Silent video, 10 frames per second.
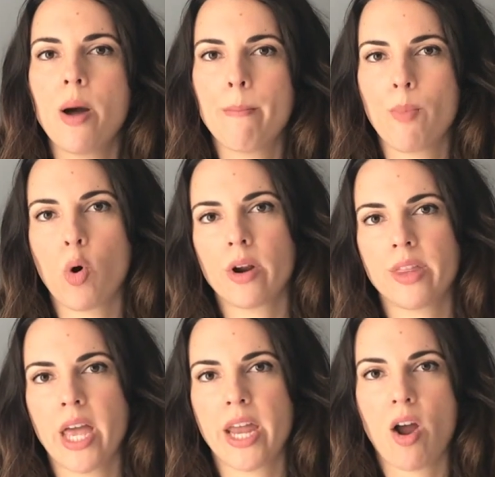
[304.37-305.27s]
more
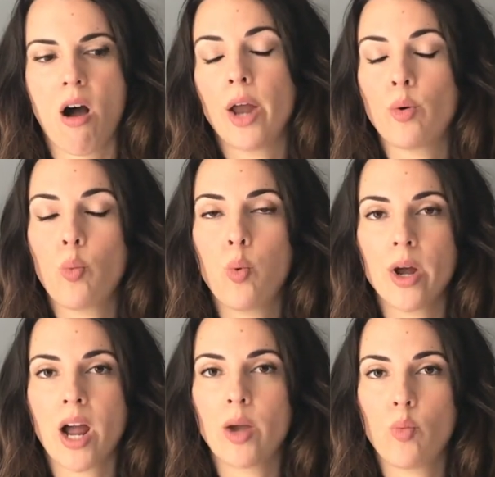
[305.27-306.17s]
than on
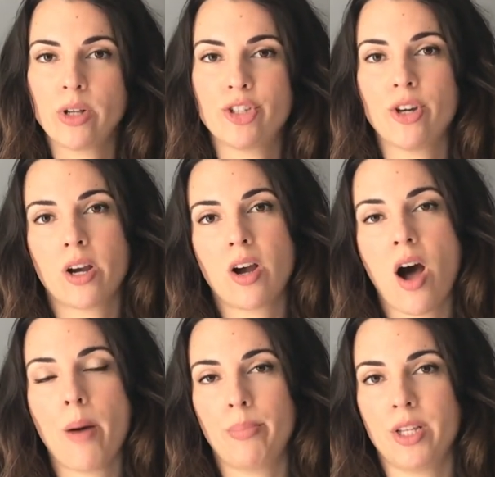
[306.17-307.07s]
what I want to
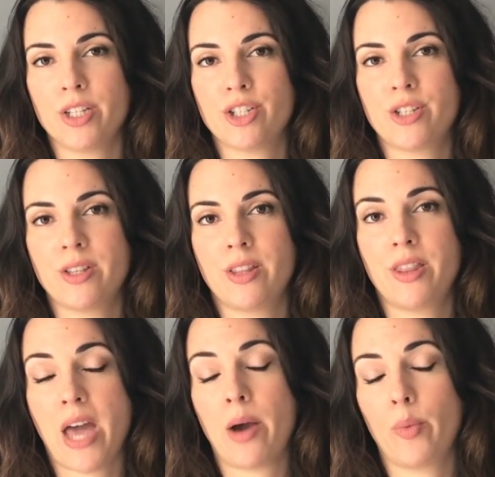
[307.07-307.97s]
accomplish
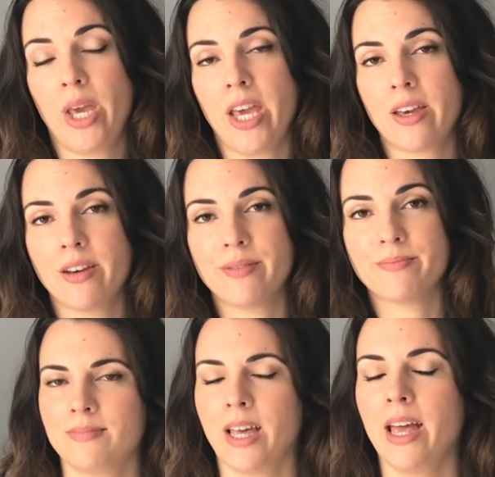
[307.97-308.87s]
that week.
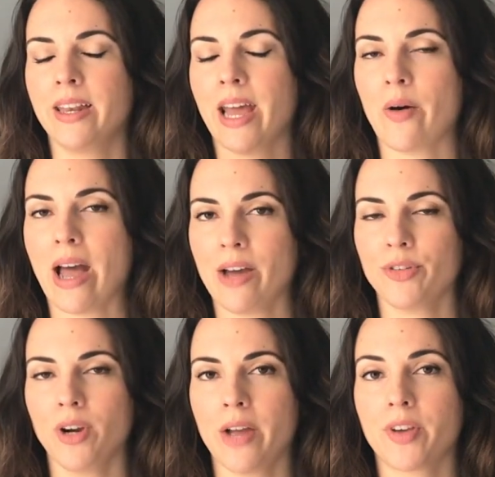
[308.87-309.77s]
Now,
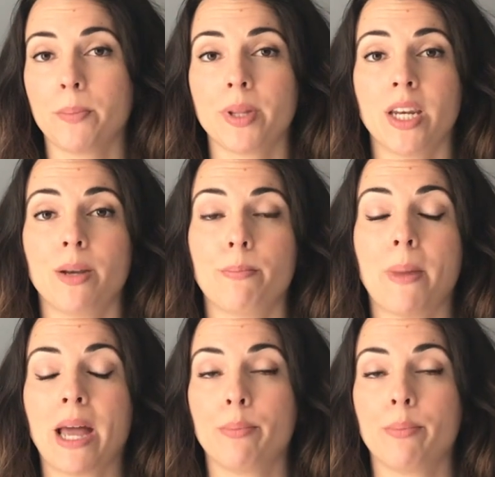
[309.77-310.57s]
after I've completed my